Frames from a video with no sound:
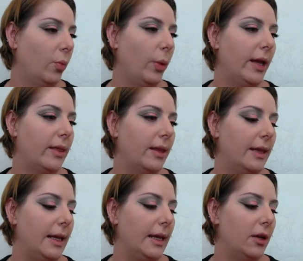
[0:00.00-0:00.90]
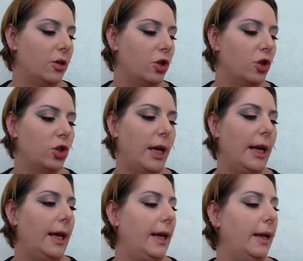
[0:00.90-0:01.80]
with the
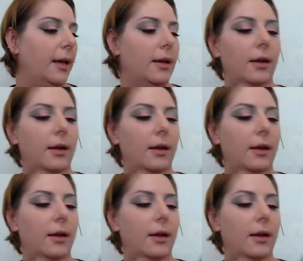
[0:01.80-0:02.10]
shade,